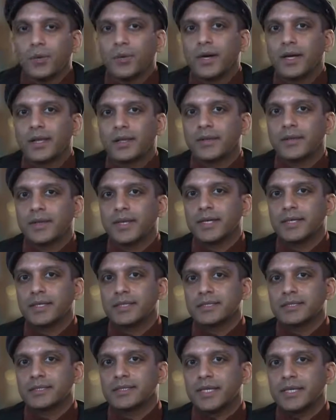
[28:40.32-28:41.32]
Well, they
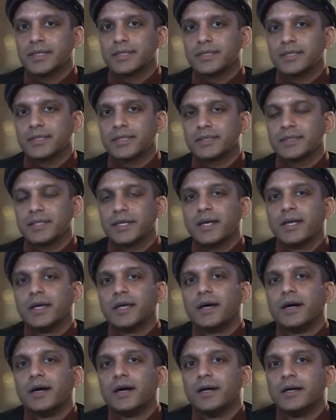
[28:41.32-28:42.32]
can send it
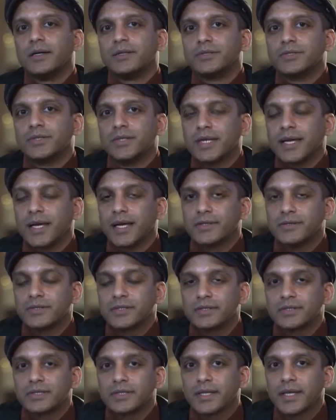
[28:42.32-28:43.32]
uh, to the
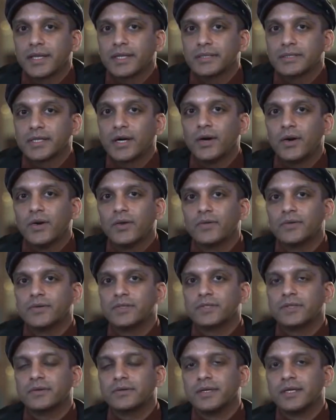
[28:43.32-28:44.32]
address that is on the
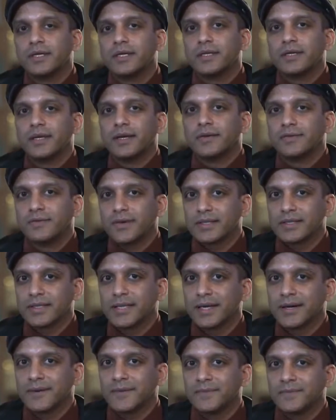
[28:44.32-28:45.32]
screen right
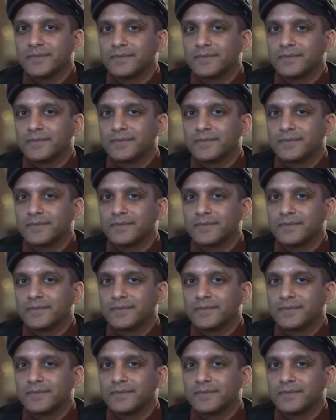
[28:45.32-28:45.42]
now.